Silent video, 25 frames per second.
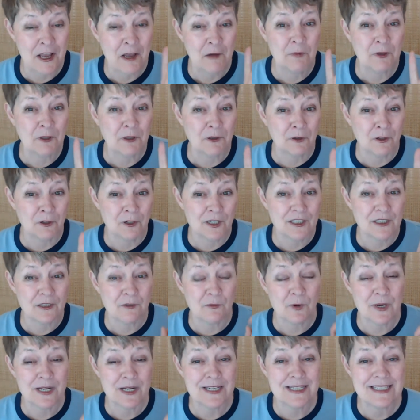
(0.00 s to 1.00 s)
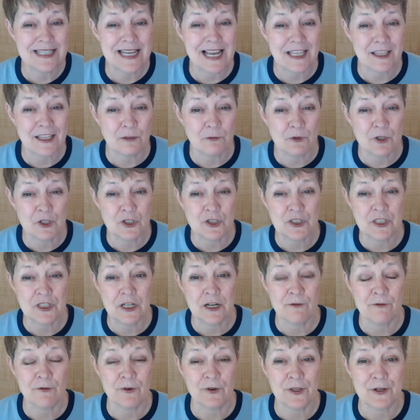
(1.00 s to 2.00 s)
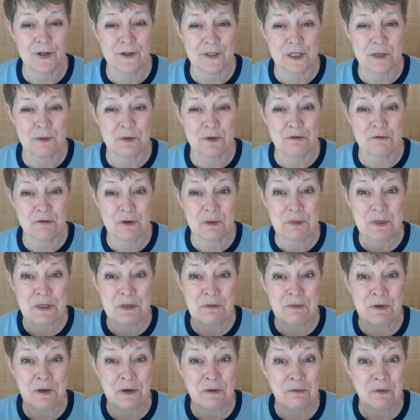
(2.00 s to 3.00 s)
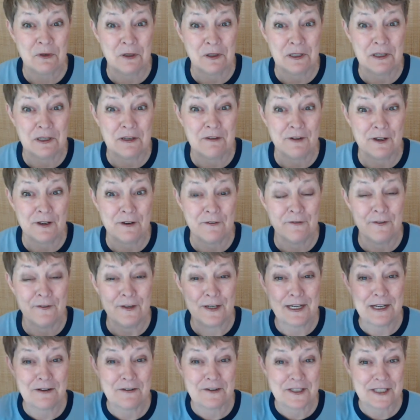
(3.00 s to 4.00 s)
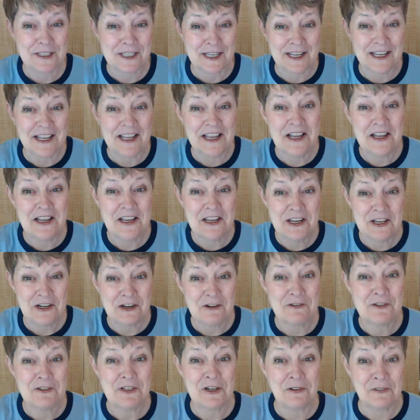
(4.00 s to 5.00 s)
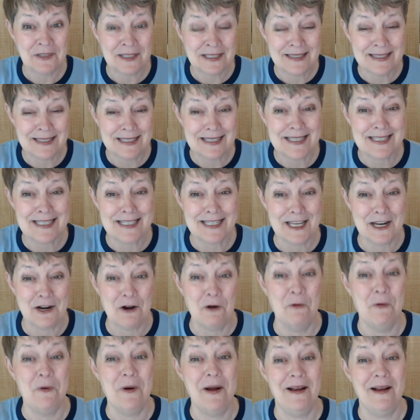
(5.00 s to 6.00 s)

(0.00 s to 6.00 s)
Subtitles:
but look at the way Death Wish did it for their subscription with a really fun video saying, you know, don't let this get away.